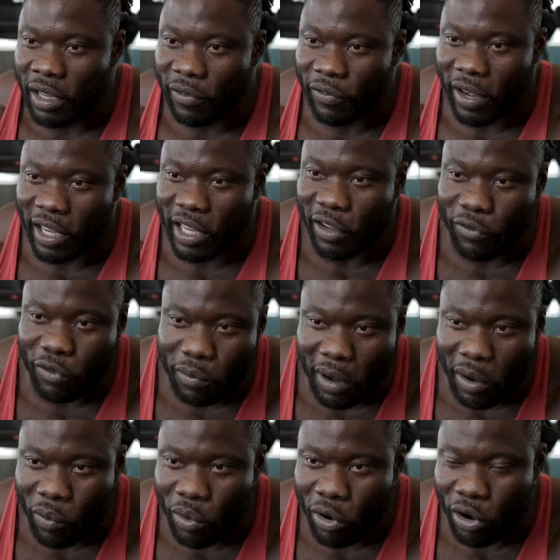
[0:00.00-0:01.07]
If I give you my
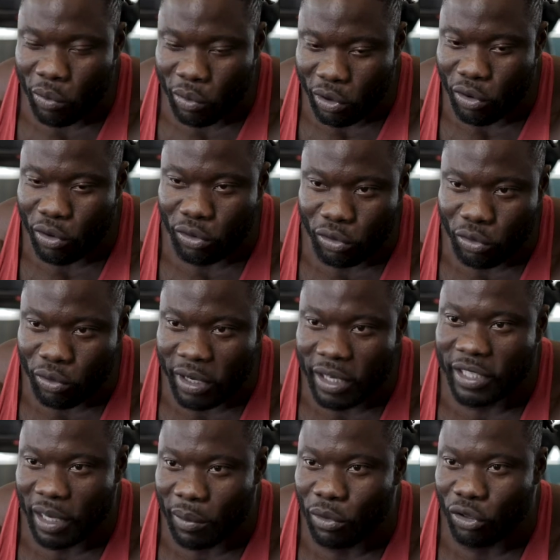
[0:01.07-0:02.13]
word, we're going to do
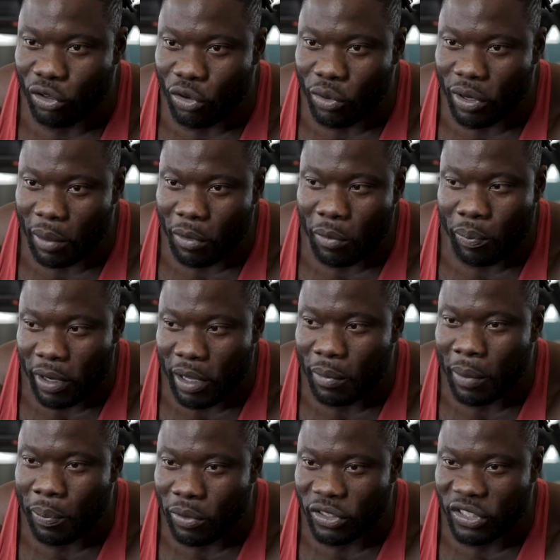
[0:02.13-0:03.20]
this, I'm going to do it. I'm going to play
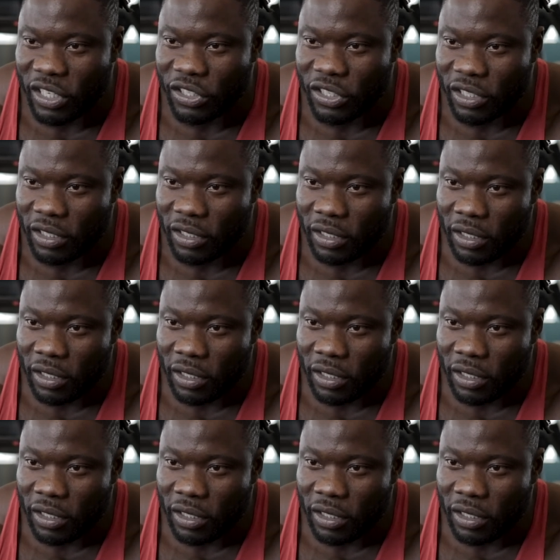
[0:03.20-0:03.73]
my position.